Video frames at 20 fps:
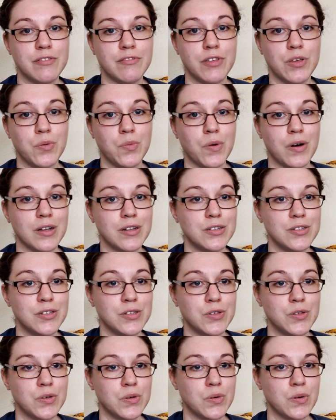if you want
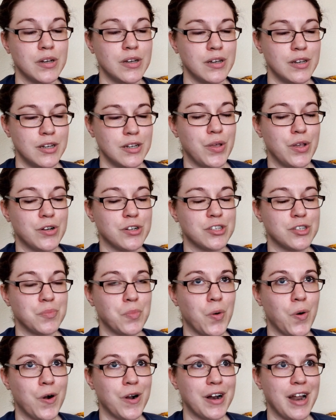to show your
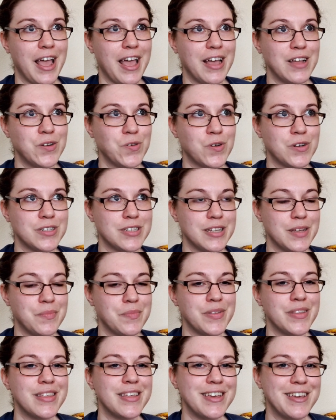support and or
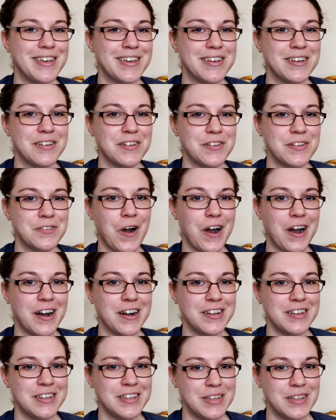sympathy for